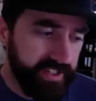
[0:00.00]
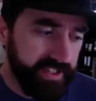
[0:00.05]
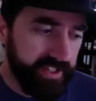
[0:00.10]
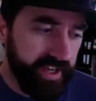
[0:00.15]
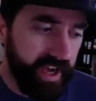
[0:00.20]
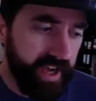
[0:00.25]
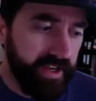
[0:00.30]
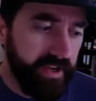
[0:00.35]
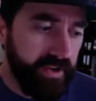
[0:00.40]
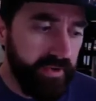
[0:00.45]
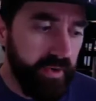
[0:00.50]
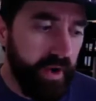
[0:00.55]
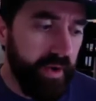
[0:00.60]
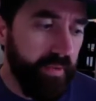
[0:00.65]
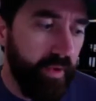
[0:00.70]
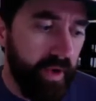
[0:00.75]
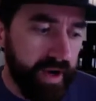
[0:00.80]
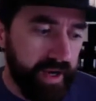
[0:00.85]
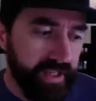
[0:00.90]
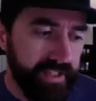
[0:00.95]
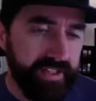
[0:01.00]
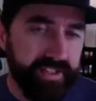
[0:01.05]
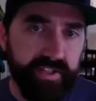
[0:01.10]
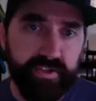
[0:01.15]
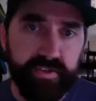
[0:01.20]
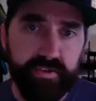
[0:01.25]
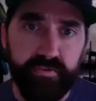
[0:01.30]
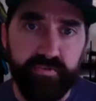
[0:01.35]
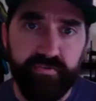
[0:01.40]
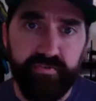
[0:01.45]
knew I wanted
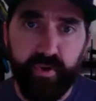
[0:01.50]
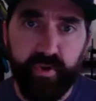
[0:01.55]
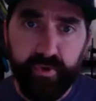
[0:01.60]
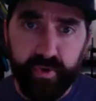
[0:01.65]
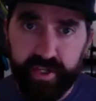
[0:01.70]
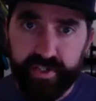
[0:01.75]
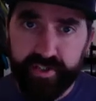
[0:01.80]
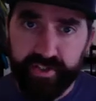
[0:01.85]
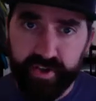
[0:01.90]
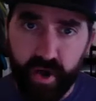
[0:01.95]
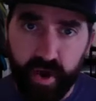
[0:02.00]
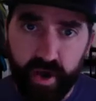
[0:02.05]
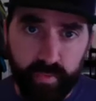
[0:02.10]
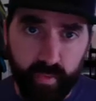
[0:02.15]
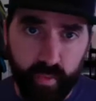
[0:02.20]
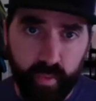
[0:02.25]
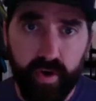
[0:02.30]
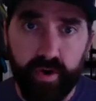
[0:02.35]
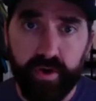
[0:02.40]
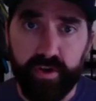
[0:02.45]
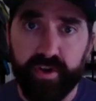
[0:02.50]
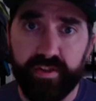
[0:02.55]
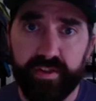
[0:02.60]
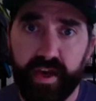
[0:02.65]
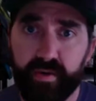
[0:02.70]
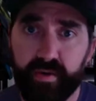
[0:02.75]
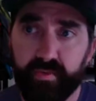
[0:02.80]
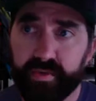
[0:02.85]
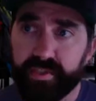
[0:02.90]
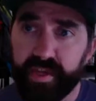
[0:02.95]
to focus on work
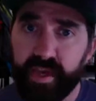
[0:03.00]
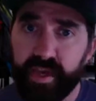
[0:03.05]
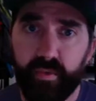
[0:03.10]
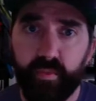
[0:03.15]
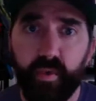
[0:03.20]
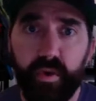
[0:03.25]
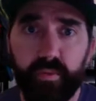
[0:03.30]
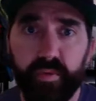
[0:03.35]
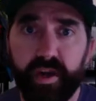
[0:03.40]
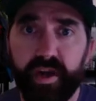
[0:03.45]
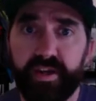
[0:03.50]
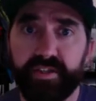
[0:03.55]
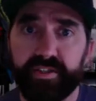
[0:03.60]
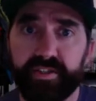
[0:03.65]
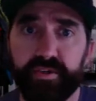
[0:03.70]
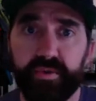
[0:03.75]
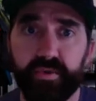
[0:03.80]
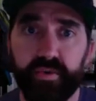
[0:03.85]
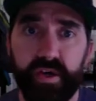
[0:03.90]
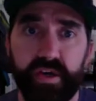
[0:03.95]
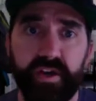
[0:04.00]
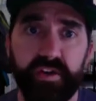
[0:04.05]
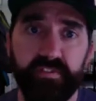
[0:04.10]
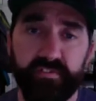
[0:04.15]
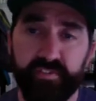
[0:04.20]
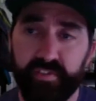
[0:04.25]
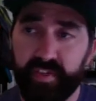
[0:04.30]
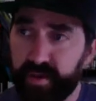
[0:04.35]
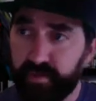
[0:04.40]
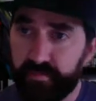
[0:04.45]
that was like, what would I do
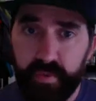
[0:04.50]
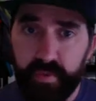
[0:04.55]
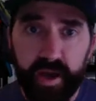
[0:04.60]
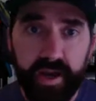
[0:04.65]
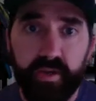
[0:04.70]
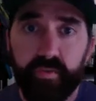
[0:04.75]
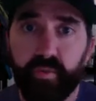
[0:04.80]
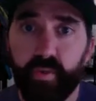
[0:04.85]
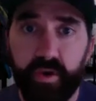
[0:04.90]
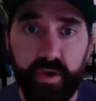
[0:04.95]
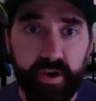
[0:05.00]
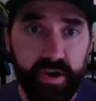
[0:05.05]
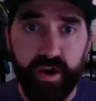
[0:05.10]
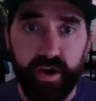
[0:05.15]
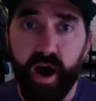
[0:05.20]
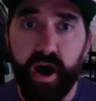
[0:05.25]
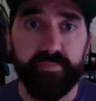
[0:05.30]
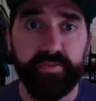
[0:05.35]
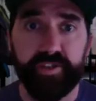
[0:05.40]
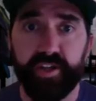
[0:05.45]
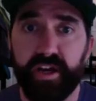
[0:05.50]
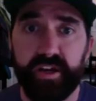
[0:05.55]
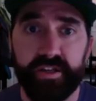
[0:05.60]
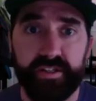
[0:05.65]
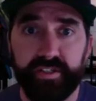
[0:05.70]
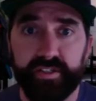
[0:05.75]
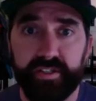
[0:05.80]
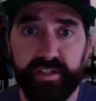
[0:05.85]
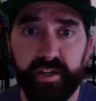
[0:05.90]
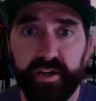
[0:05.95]
if like money weren't an
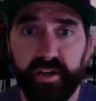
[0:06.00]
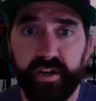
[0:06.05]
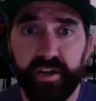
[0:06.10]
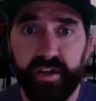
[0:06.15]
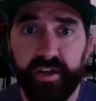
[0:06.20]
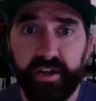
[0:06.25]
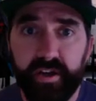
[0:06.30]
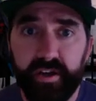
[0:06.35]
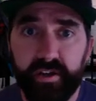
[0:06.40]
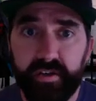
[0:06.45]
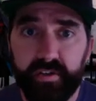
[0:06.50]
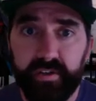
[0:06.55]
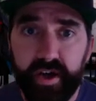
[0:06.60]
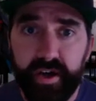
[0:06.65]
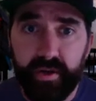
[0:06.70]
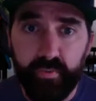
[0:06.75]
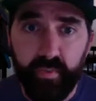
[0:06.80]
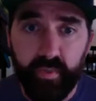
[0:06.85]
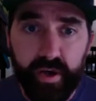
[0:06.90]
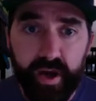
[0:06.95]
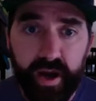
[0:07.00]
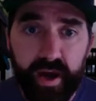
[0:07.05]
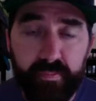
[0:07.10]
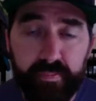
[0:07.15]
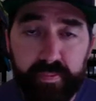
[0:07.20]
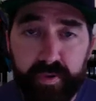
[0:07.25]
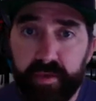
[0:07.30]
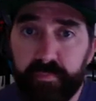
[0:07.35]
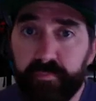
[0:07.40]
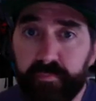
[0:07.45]
object? You know, like would I
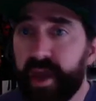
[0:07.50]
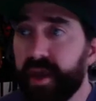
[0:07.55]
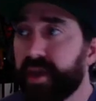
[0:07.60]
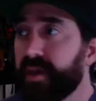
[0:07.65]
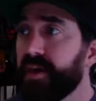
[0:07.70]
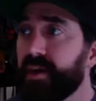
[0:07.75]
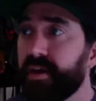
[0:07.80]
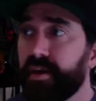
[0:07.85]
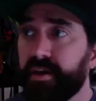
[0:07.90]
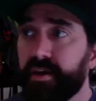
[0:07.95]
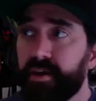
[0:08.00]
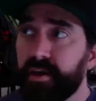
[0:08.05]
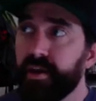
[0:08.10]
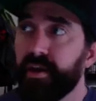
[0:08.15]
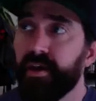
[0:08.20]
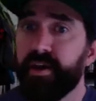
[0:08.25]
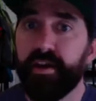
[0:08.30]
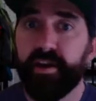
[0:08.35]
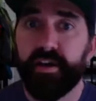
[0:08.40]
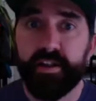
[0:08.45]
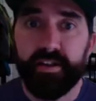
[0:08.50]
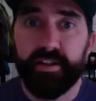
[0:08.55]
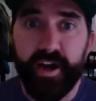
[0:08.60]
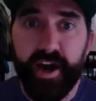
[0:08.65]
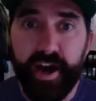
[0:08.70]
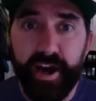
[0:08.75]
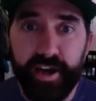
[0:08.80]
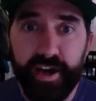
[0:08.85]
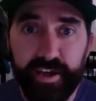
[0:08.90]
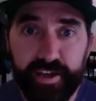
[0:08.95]
be making
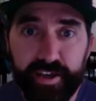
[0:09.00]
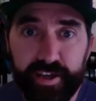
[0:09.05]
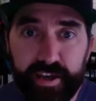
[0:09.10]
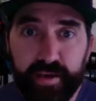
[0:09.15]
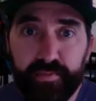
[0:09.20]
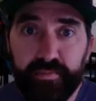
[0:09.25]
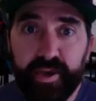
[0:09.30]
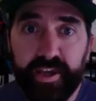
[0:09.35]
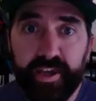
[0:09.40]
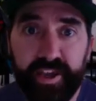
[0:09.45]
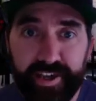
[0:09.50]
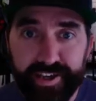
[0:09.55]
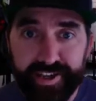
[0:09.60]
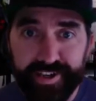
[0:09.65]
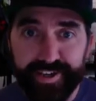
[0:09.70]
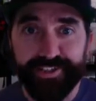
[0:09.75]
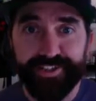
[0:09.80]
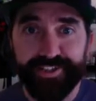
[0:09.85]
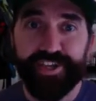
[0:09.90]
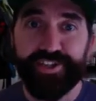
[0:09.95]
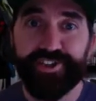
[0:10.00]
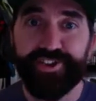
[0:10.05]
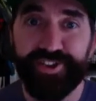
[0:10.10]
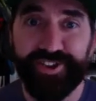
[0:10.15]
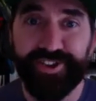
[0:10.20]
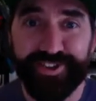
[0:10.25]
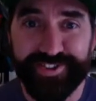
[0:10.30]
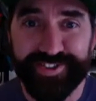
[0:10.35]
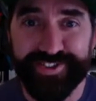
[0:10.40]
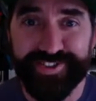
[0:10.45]
like gimmicky
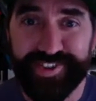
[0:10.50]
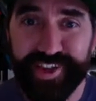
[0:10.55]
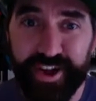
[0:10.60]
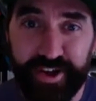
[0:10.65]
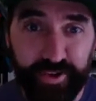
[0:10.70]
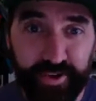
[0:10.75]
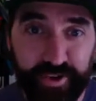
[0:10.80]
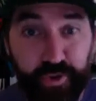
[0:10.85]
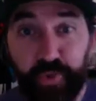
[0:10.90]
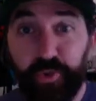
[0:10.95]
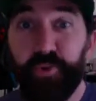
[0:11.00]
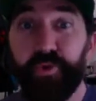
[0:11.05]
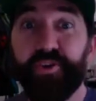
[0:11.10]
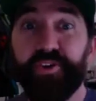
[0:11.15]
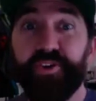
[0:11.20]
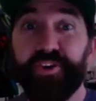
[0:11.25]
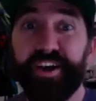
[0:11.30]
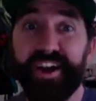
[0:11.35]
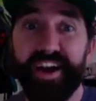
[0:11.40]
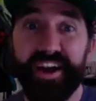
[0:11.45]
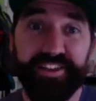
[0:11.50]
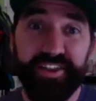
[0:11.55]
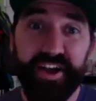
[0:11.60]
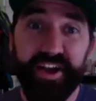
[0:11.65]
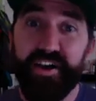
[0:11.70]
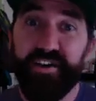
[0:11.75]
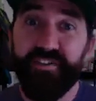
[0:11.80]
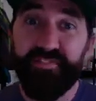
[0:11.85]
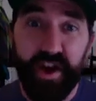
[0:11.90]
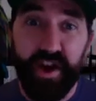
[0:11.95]
t-shirts that are cool and I
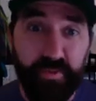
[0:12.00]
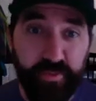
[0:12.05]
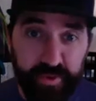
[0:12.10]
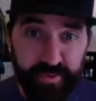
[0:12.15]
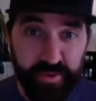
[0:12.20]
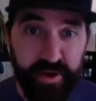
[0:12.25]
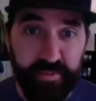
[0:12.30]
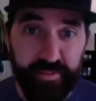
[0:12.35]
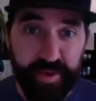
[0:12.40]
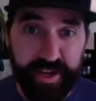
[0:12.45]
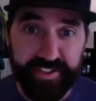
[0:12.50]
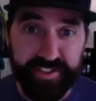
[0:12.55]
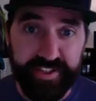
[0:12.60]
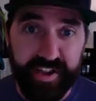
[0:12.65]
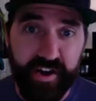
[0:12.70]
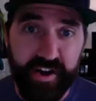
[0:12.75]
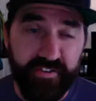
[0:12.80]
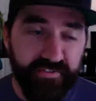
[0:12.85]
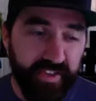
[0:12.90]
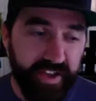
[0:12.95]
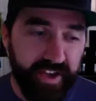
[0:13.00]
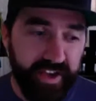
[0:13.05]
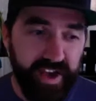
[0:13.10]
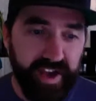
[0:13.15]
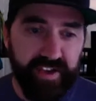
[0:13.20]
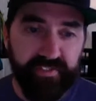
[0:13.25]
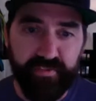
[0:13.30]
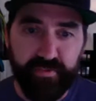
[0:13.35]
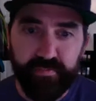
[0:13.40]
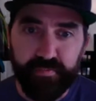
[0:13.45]
would wear myself. Like I
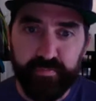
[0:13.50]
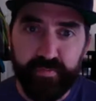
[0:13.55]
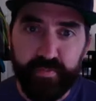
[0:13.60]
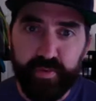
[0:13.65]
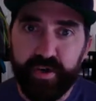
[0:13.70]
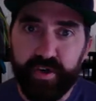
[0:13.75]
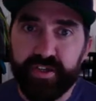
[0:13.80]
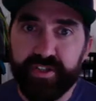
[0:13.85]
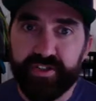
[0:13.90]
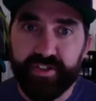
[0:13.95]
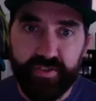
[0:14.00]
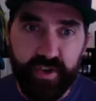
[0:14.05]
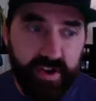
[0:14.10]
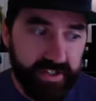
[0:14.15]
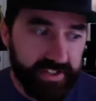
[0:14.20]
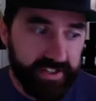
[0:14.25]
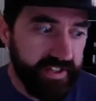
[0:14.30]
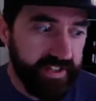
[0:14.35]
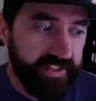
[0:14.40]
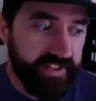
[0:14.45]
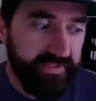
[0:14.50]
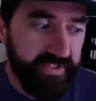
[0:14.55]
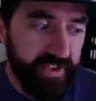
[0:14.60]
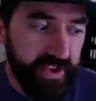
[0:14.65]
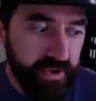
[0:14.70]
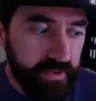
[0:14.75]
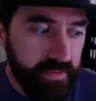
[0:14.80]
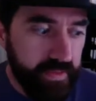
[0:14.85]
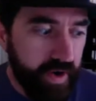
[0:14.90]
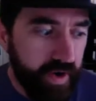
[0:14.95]
have a pretty strong sense of
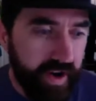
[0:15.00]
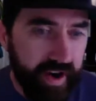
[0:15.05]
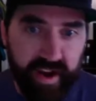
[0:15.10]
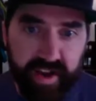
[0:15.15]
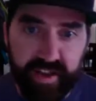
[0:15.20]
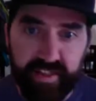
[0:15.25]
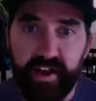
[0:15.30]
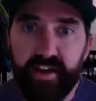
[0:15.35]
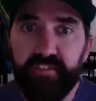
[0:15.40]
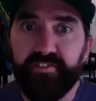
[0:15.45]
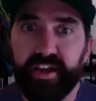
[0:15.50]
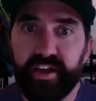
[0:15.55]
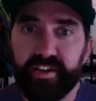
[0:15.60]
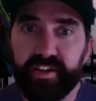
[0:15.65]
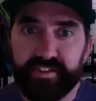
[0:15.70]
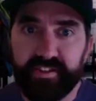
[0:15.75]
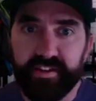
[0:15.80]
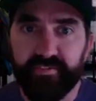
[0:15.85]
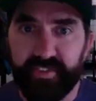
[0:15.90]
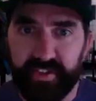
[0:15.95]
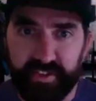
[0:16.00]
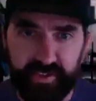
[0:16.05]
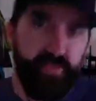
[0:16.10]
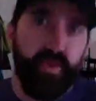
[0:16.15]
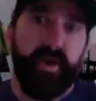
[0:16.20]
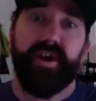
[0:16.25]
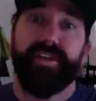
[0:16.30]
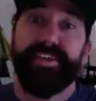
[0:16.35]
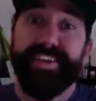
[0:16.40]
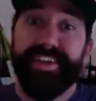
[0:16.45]
humor and I love that stuff. That's
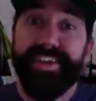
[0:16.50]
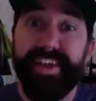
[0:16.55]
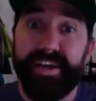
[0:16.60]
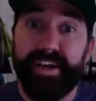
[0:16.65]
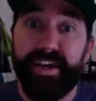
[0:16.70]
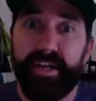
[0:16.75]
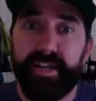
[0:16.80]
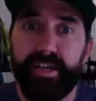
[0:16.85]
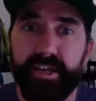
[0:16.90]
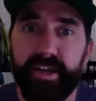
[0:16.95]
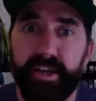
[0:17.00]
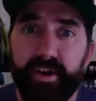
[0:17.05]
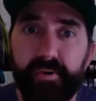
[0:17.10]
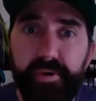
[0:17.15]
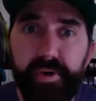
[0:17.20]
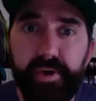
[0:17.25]
why I did it, you know.